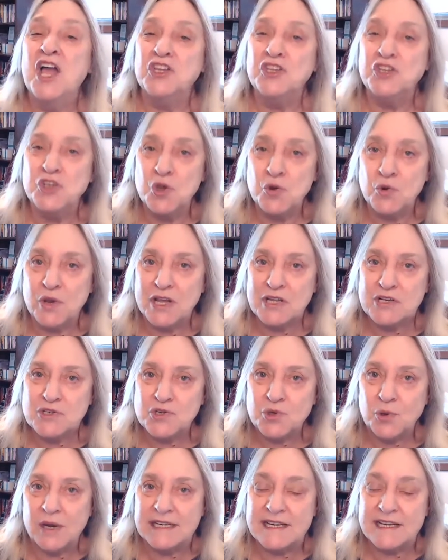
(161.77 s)
You can
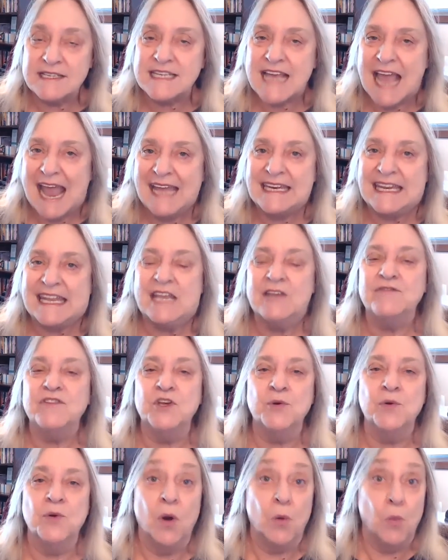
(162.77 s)
join us, and if
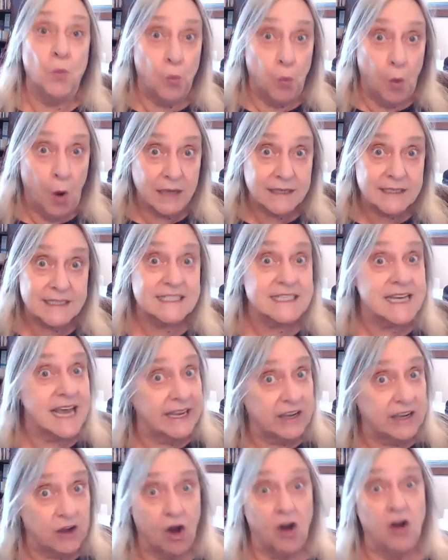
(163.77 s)
you want to
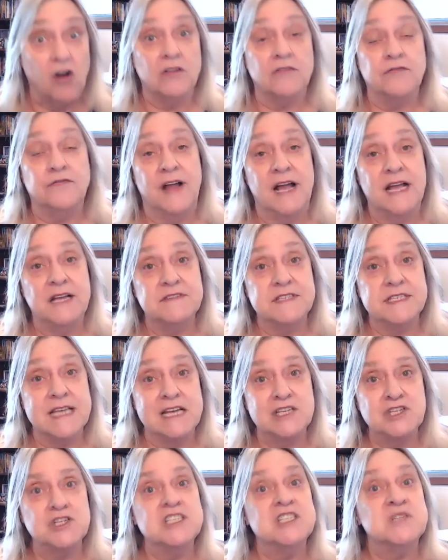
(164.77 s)
take all 5
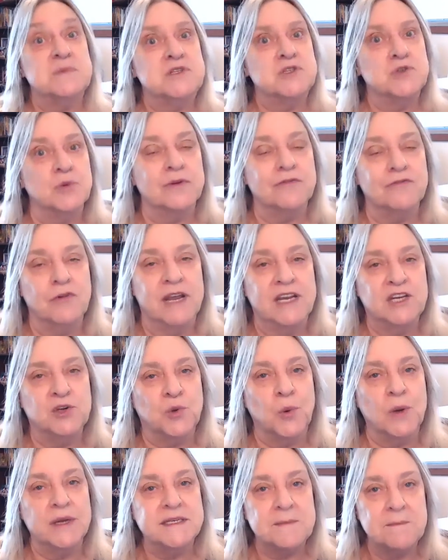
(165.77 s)
sessions, but you're afraid you're
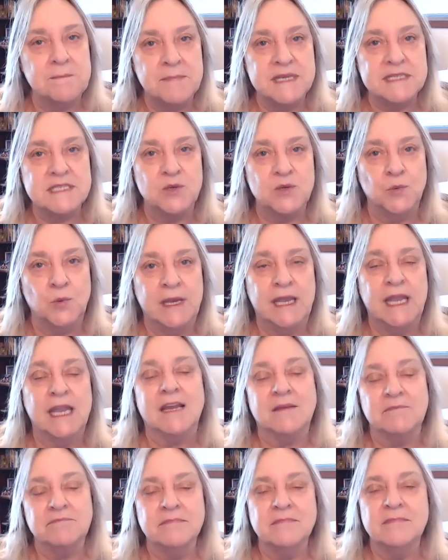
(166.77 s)
going to miss a week,